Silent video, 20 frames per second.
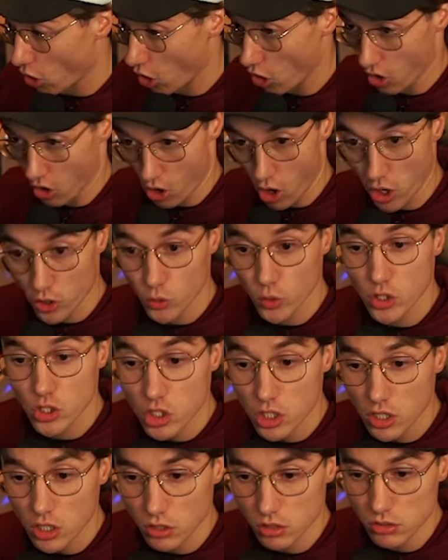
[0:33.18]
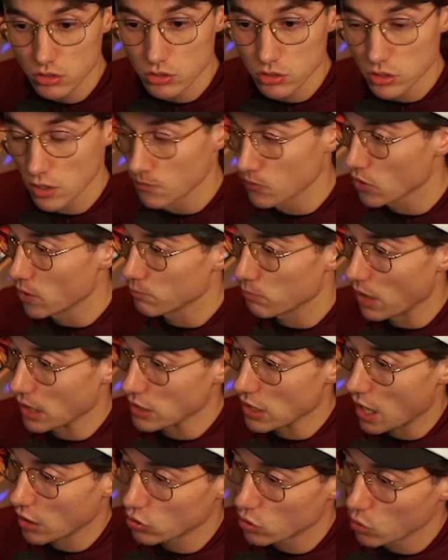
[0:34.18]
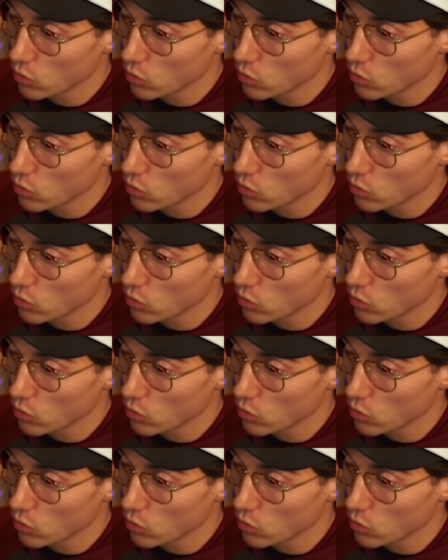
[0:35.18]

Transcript: 100 years by not